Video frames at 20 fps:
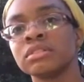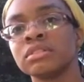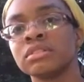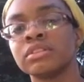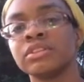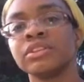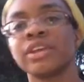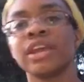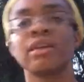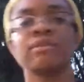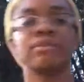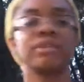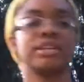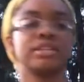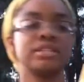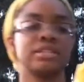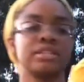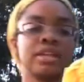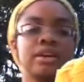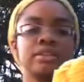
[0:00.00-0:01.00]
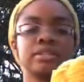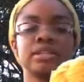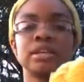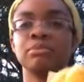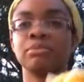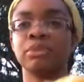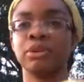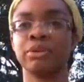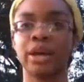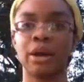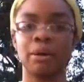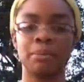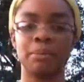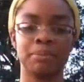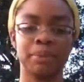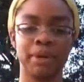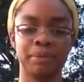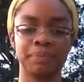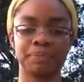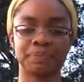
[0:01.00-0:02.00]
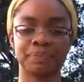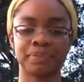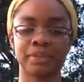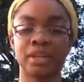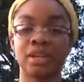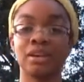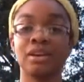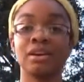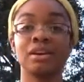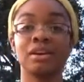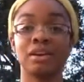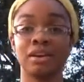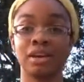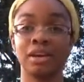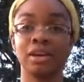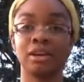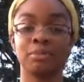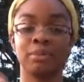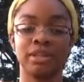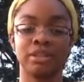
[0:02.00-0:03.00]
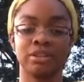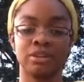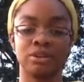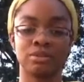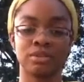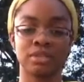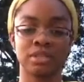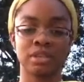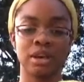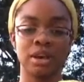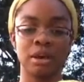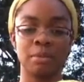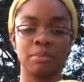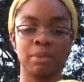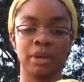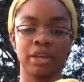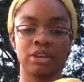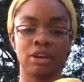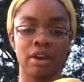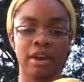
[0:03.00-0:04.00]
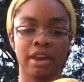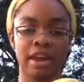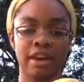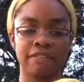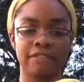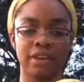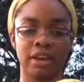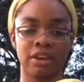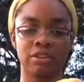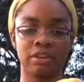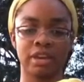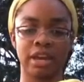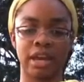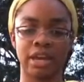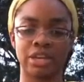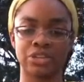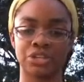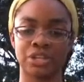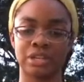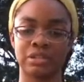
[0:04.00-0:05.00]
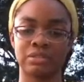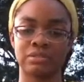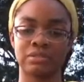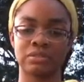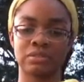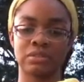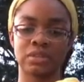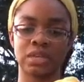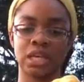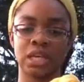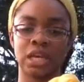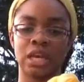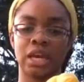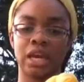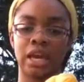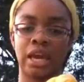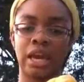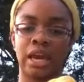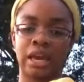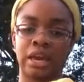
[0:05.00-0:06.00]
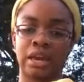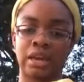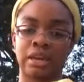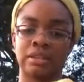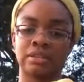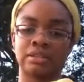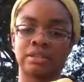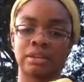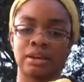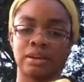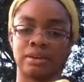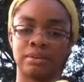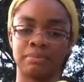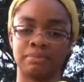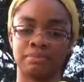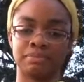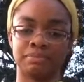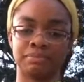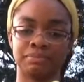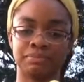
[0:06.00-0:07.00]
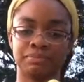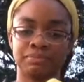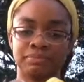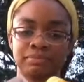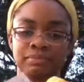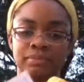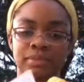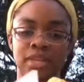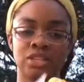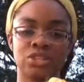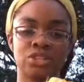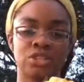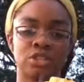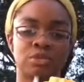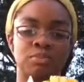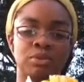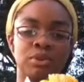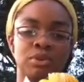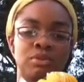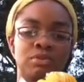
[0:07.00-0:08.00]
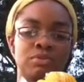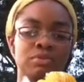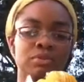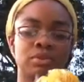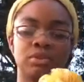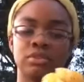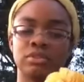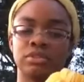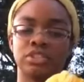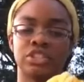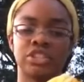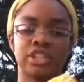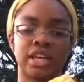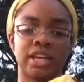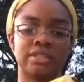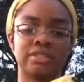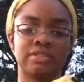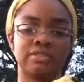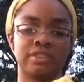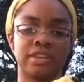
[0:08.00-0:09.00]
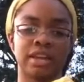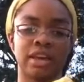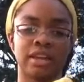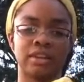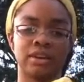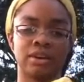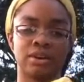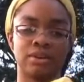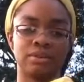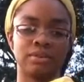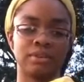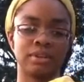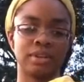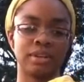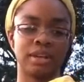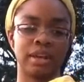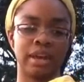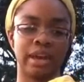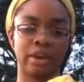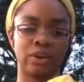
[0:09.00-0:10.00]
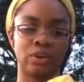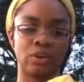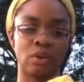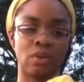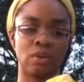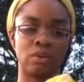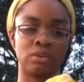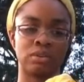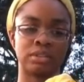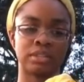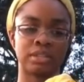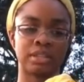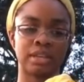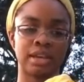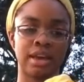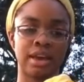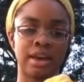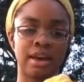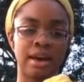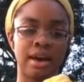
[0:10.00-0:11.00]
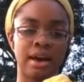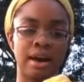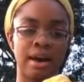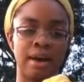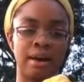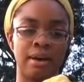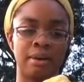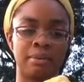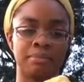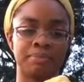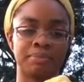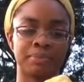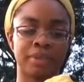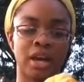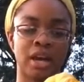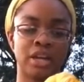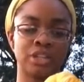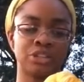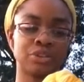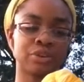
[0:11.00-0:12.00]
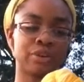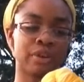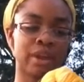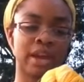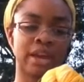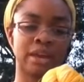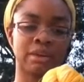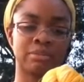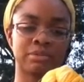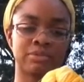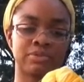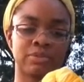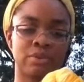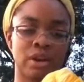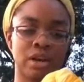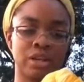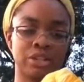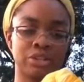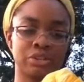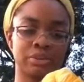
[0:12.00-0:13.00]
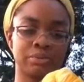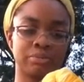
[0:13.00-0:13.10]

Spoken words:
you can't really see that. It's getting blown out, but it'll be in the notes. But Yarn Cafe Creations, and it's just beautiful. Shades of yellow and gold. 100 grams, 400